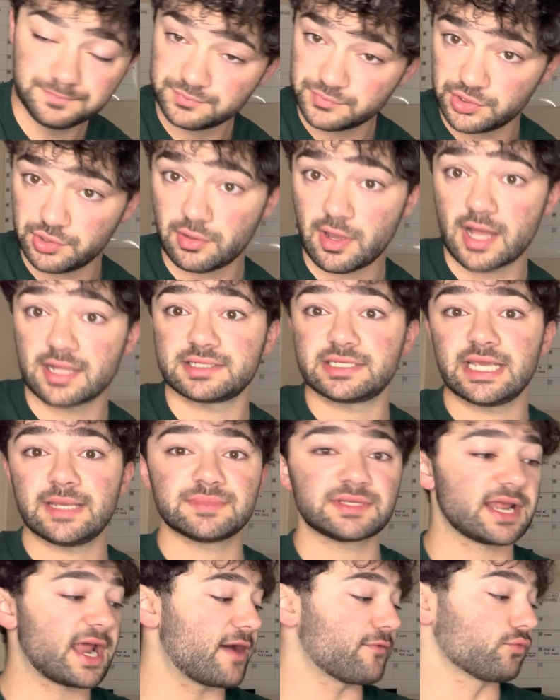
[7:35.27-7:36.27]
You got
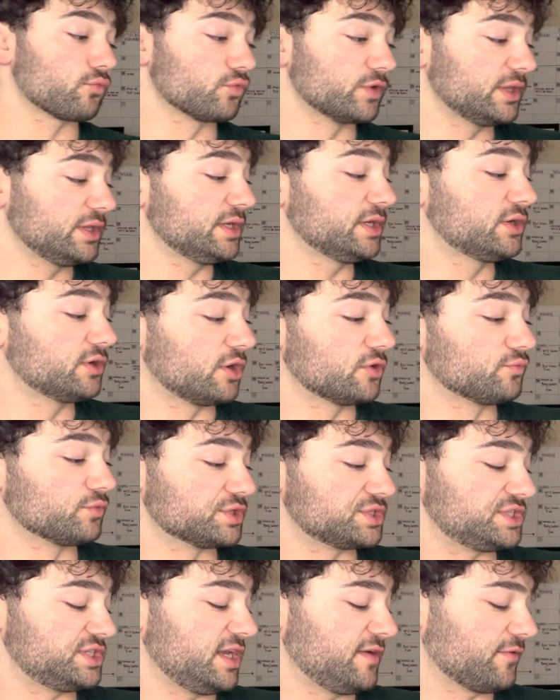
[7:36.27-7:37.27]
teams that have really good
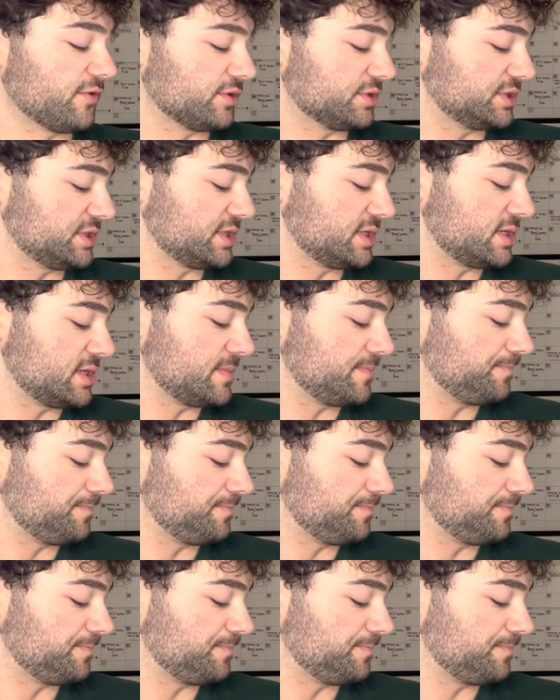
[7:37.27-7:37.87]
receivers